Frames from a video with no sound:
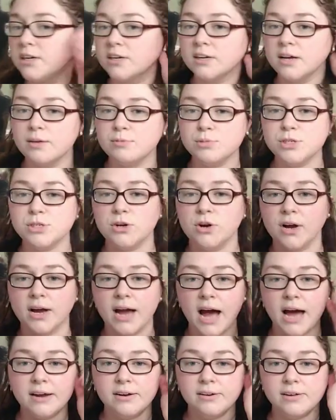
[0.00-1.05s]
good. I'm sorry,
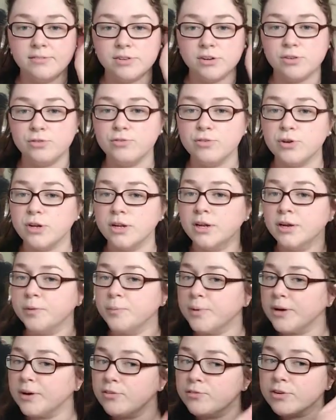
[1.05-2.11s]
I don't even know if you can hear
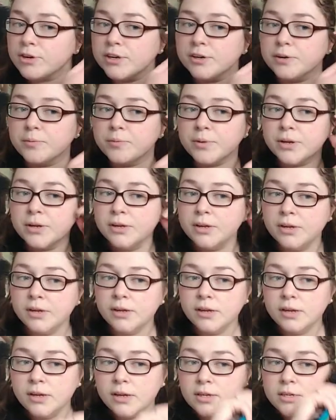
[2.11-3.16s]
me over him.
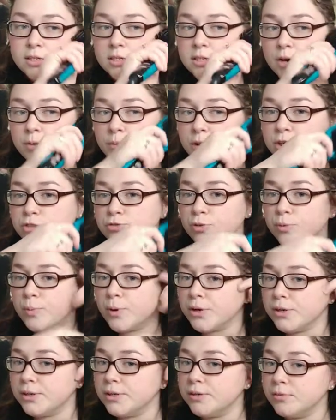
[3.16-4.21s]
So much for
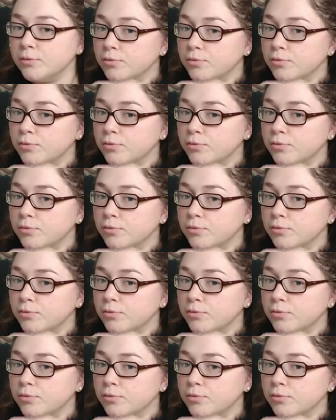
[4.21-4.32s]
redeeming